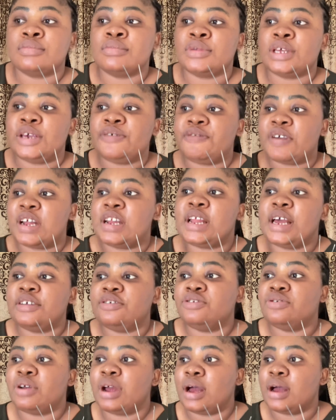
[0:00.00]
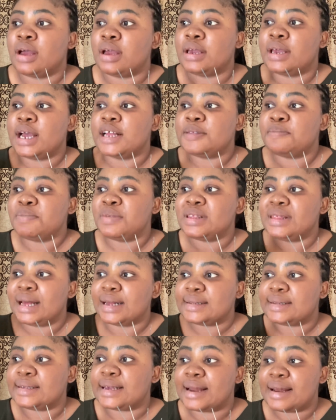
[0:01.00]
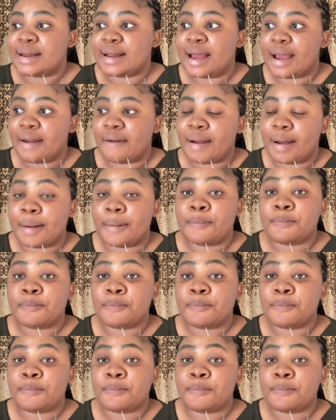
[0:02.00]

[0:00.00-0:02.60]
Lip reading: If you're in Nigeria, get me that 10 naira.